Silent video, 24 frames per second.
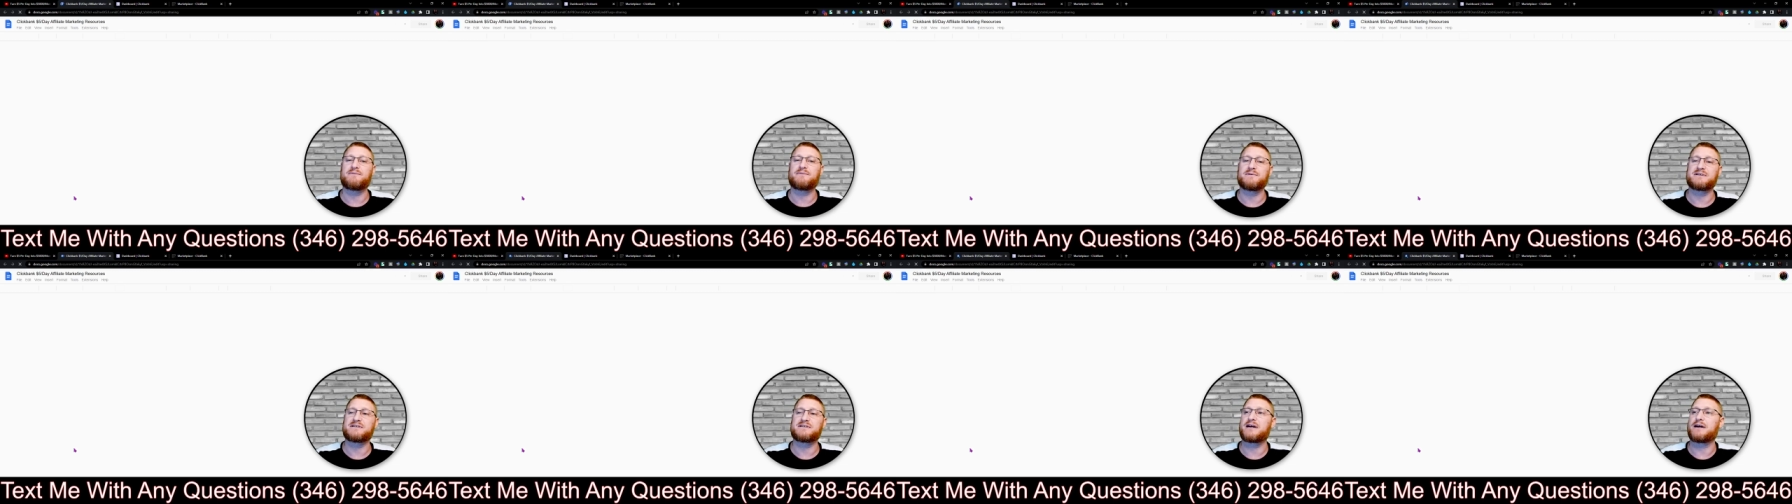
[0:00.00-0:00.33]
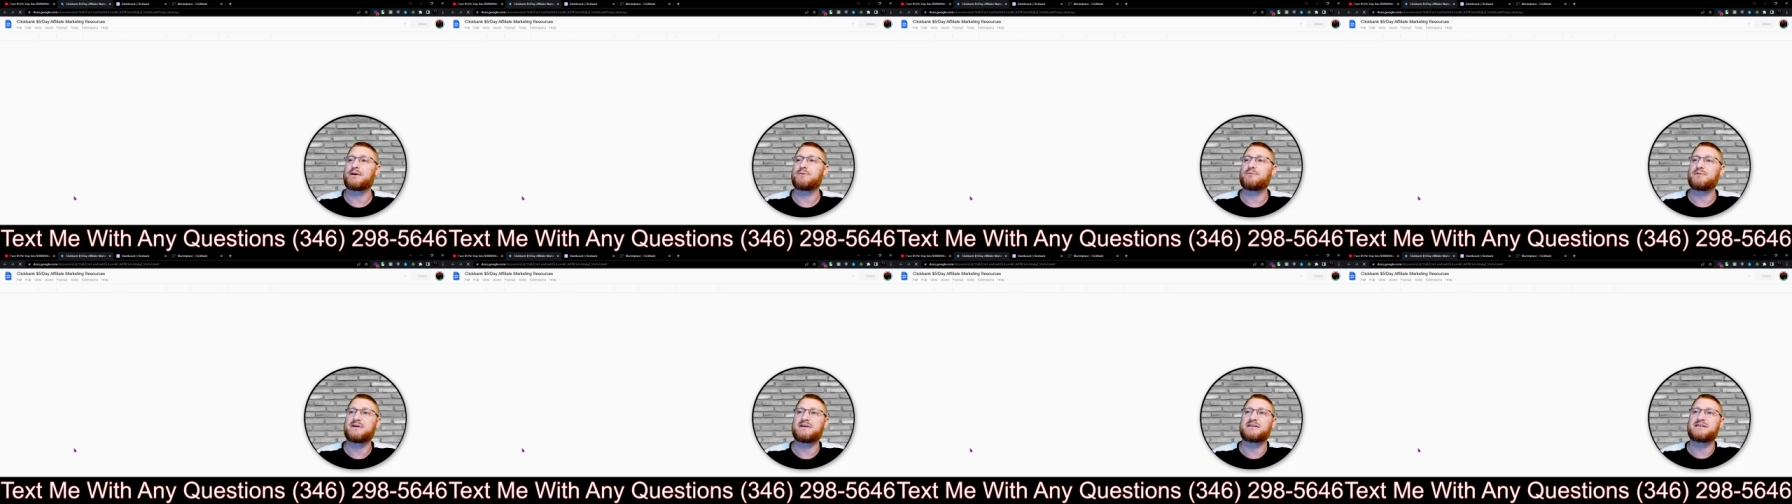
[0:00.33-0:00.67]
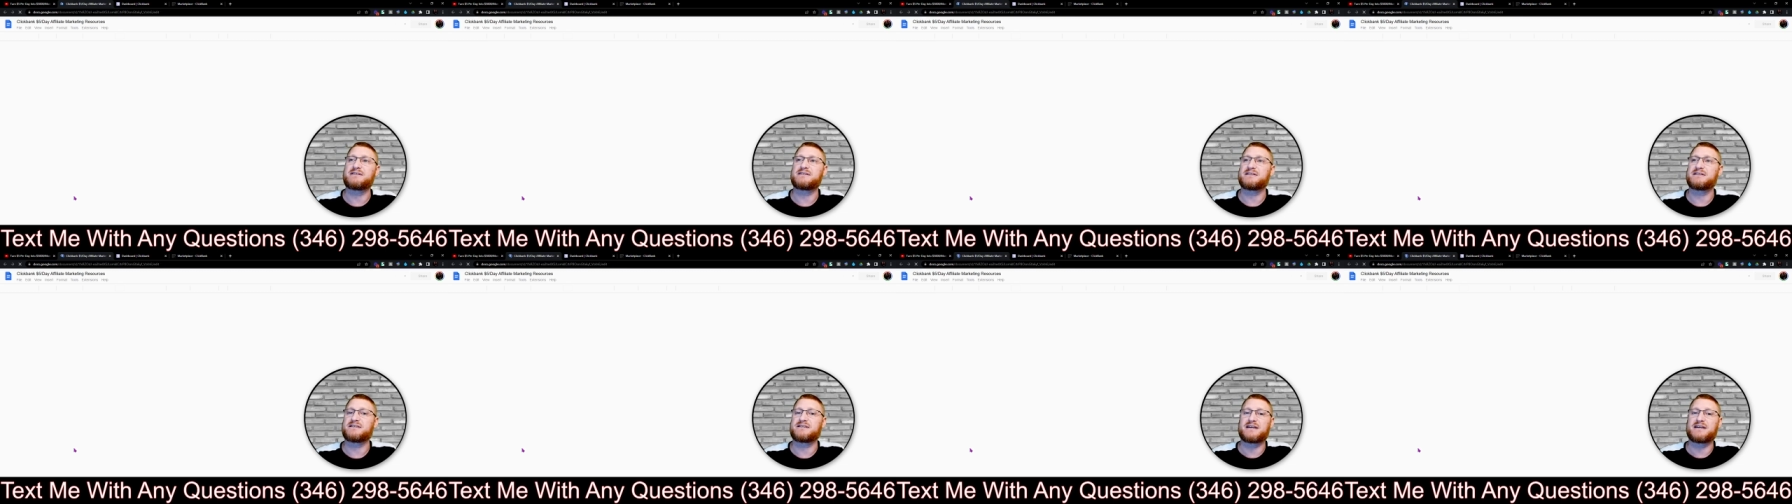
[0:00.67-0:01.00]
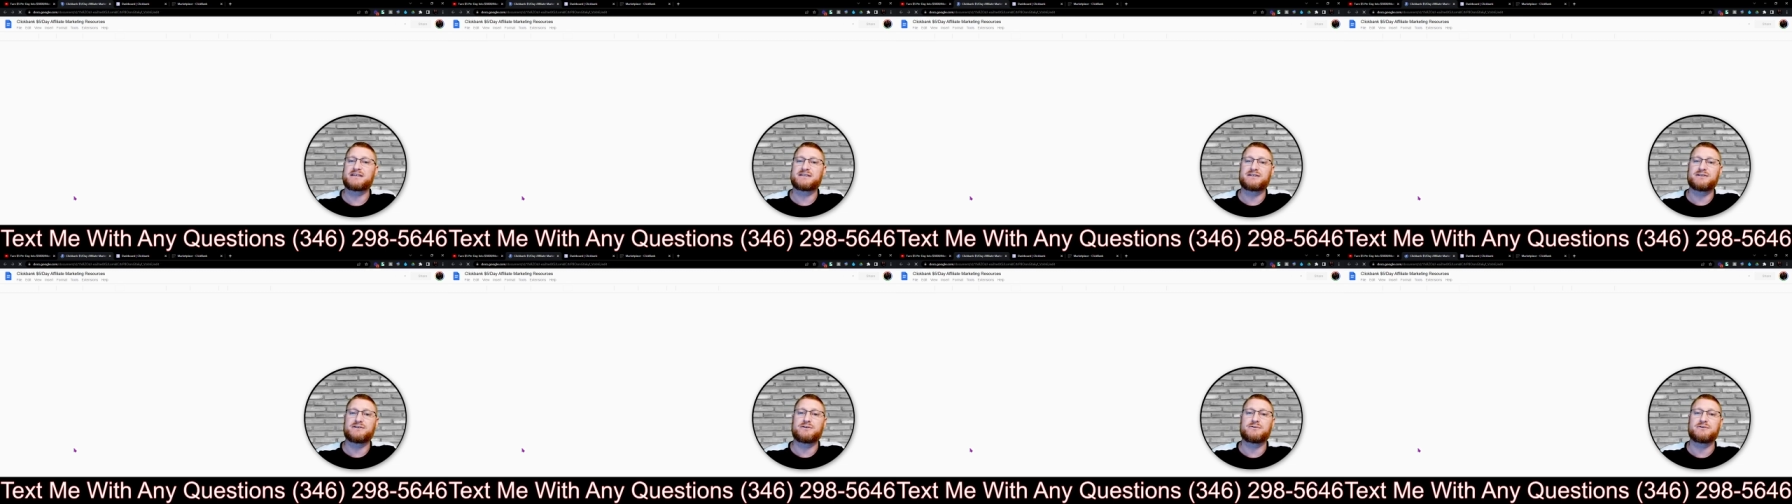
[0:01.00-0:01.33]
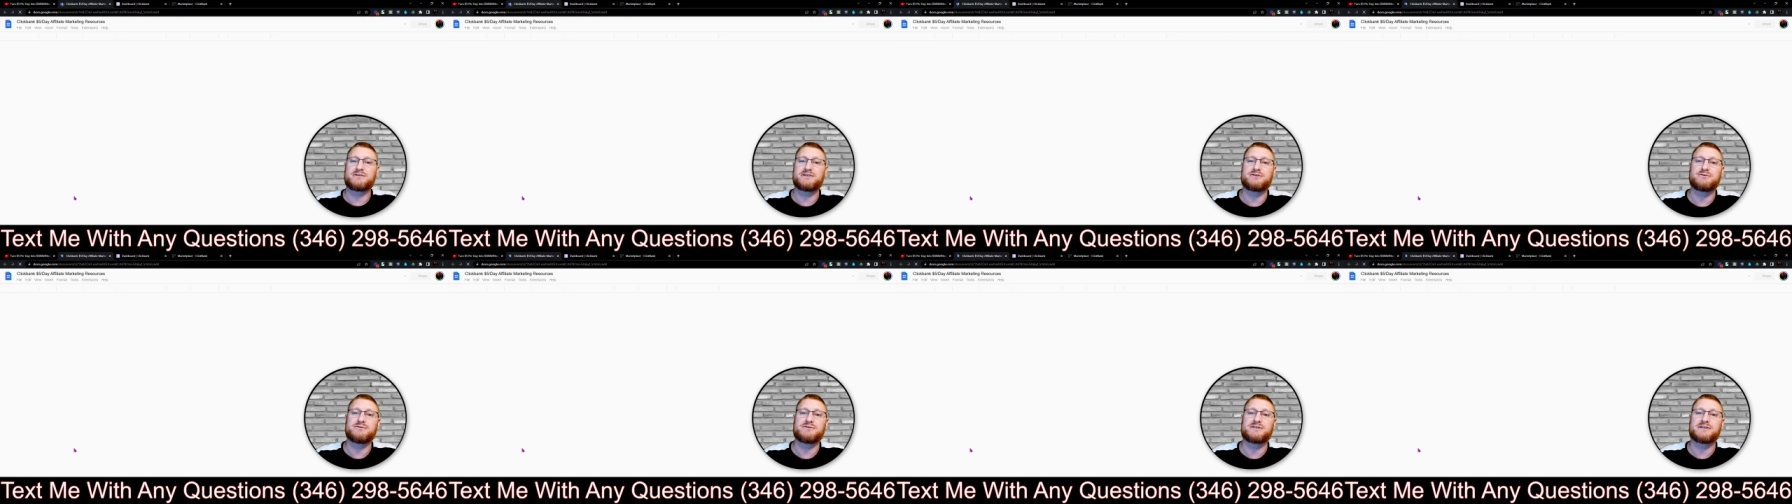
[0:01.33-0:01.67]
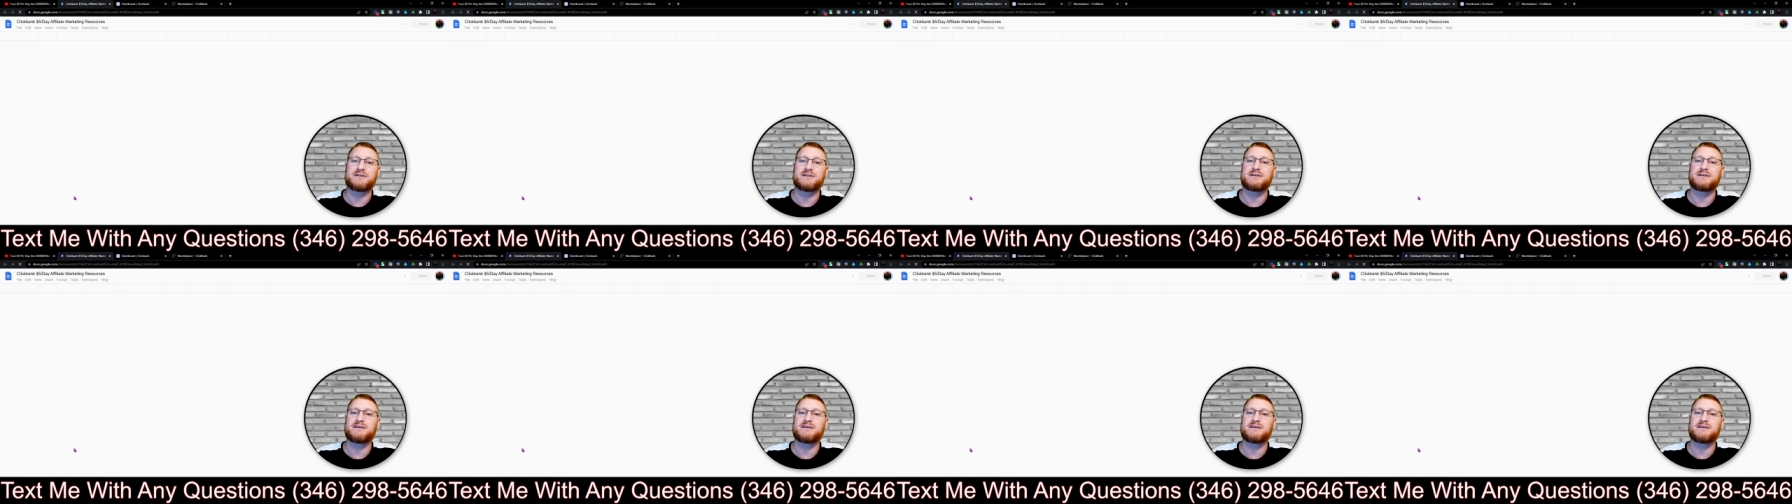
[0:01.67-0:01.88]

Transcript: which I would suggest. You know, it's used to,